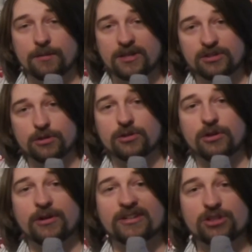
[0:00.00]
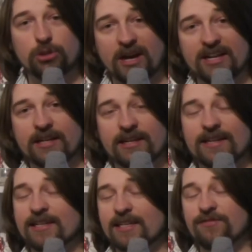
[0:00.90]
but he's also known as
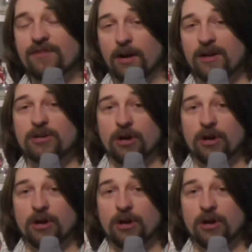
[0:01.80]
Drakian, and he very